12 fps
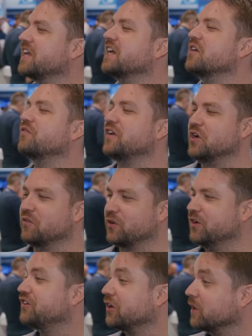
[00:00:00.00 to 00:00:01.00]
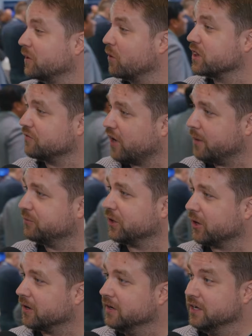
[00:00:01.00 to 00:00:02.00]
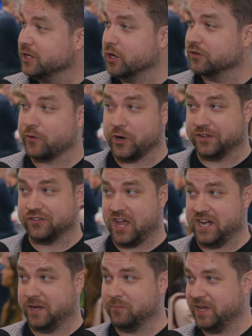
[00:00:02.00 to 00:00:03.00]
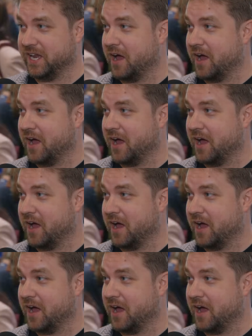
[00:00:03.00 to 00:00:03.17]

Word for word: getting a feel for generally where the vibes are. You know, it's very exciting, but